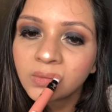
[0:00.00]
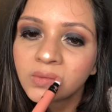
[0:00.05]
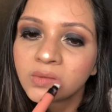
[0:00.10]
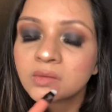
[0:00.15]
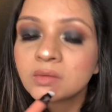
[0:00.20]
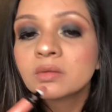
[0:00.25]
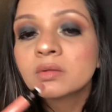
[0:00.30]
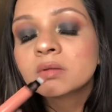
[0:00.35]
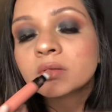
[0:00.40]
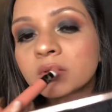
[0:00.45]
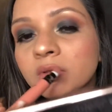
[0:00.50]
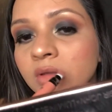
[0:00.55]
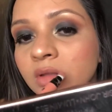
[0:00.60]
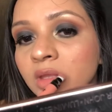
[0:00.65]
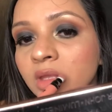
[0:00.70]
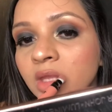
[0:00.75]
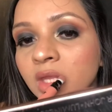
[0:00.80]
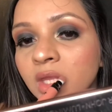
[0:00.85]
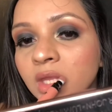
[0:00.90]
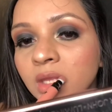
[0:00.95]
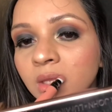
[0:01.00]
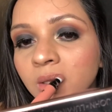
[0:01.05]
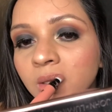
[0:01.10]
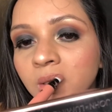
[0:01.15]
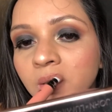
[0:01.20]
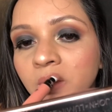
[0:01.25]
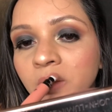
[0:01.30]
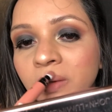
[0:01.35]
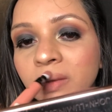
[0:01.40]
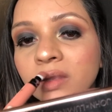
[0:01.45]
be using the Patrick
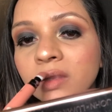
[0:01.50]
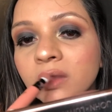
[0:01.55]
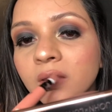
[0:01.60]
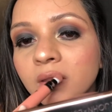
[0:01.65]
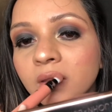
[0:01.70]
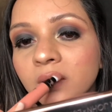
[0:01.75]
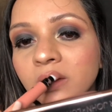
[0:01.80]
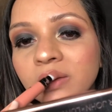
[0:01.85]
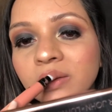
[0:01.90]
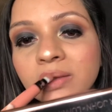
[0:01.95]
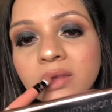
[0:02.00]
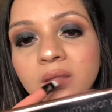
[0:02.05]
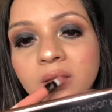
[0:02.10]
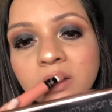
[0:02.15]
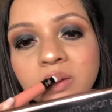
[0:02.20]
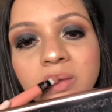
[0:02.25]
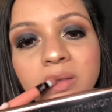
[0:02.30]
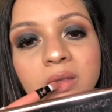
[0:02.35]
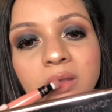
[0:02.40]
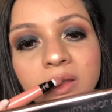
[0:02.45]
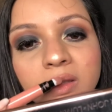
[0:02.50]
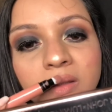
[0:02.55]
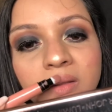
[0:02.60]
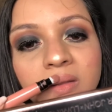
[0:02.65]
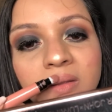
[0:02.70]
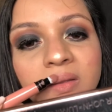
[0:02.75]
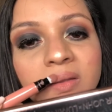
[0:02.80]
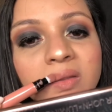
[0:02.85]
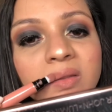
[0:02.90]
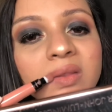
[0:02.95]
Ta Lip
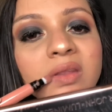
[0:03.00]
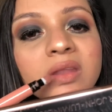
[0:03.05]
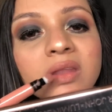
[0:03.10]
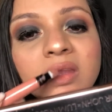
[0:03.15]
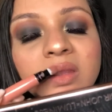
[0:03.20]
Gloss